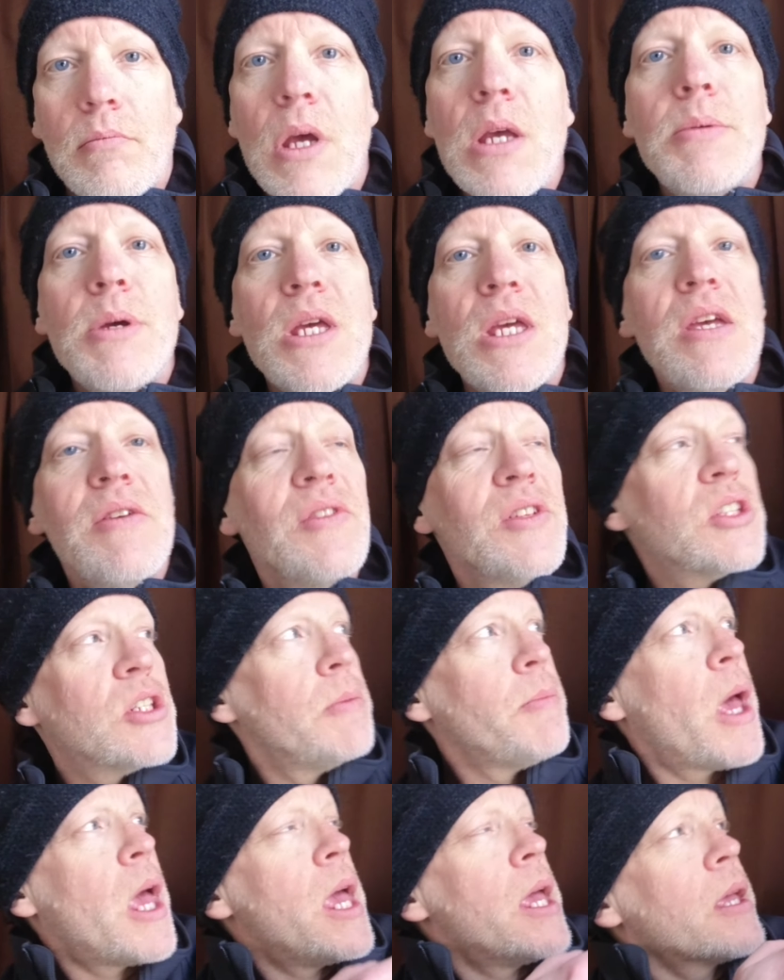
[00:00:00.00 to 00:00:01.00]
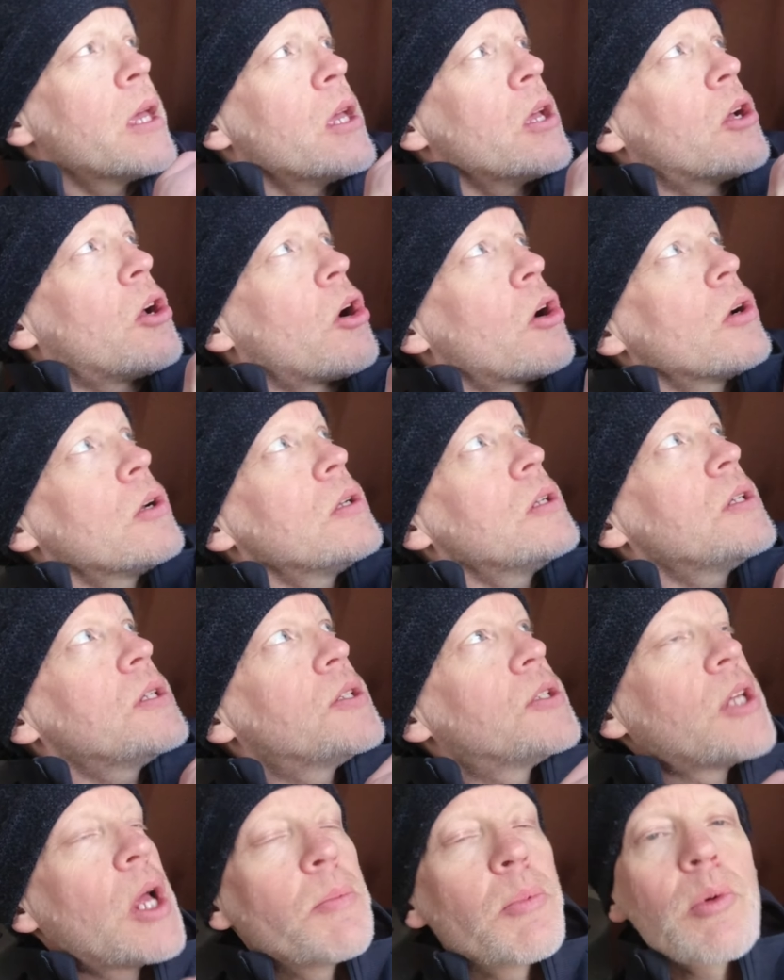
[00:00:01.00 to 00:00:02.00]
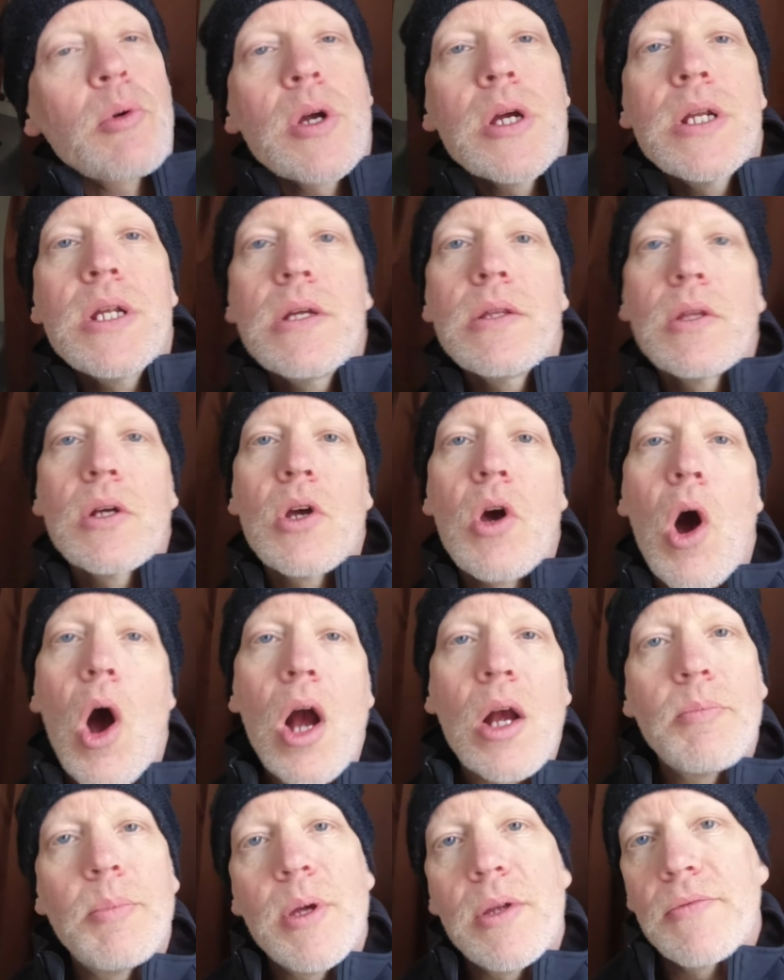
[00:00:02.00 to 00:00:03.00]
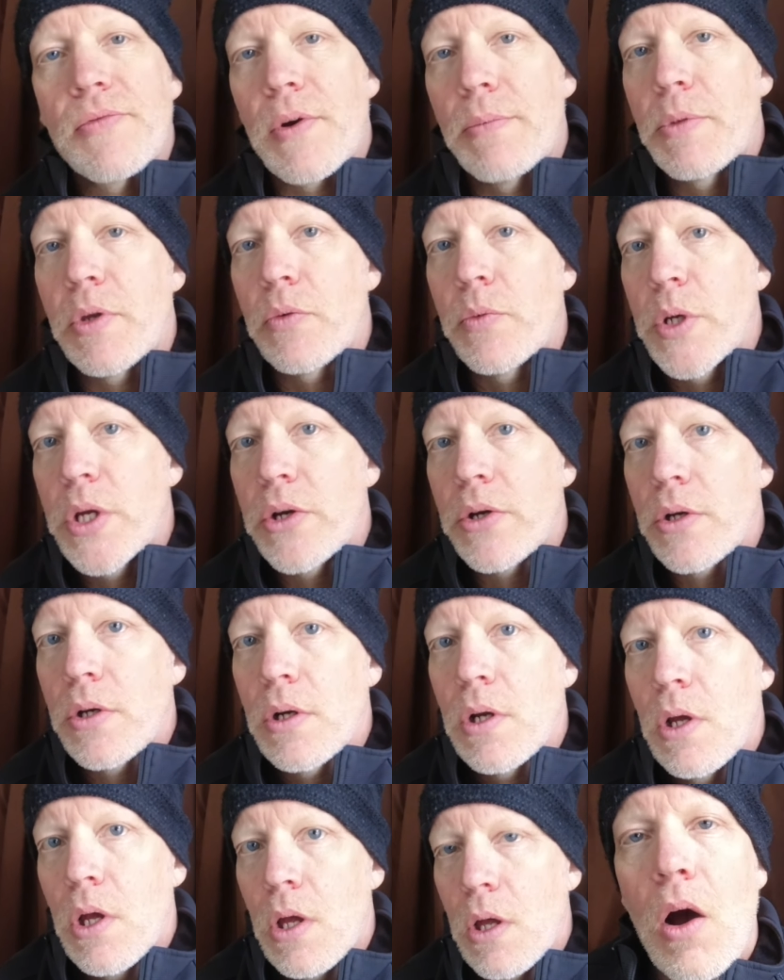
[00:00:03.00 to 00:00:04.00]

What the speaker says: maybe even some hanging curtains separating the cockpit from the rear,